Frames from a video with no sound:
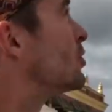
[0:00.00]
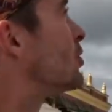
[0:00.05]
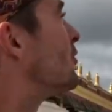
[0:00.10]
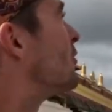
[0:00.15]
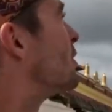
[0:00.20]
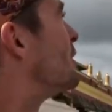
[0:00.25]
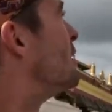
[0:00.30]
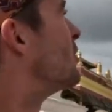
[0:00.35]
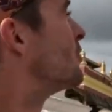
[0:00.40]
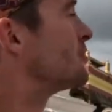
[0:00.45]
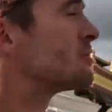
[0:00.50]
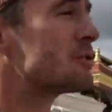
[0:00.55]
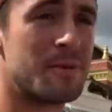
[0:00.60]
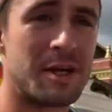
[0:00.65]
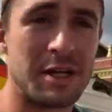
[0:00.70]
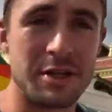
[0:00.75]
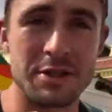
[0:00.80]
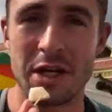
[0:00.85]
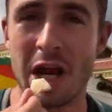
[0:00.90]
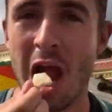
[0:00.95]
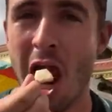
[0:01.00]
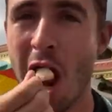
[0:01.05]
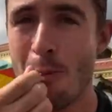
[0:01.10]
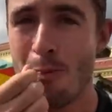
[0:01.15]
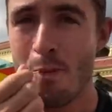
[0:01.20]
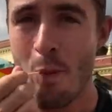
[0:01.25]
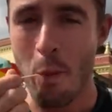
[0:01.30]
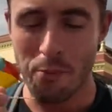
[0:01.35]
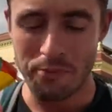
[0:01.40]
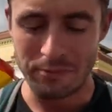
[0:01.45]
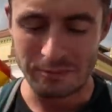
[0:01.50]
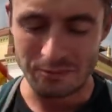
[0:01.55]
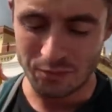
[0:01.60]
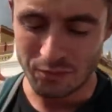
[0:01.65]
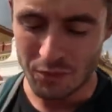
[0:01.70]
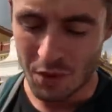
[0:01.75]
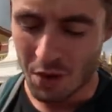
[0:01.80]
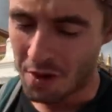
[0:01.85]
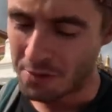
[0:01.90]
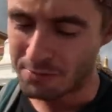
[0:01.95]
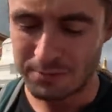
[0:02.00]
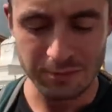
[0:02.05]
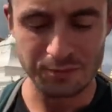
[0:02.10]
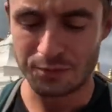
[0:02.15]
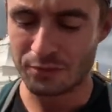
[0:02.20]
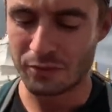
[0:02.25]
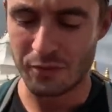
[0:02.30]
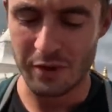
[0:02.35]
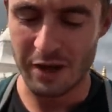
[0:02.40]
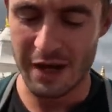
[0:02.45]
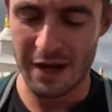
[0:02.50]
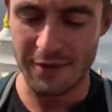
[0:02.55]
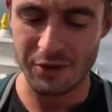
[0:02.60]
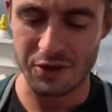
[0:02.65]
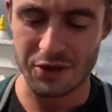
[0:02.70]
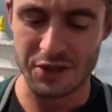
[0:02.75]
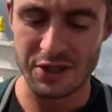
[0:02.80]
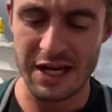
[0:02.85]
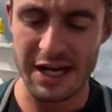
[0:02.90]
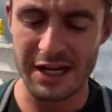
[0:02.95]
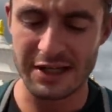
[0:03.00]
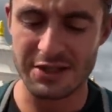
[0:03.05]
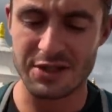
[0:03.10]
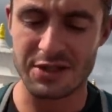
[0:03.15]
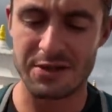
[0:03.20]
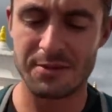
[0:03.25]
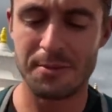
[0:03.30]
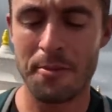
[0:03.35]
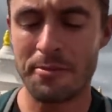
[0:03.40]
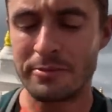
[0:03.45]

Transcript: Look over here, it's amazing. have your snacks.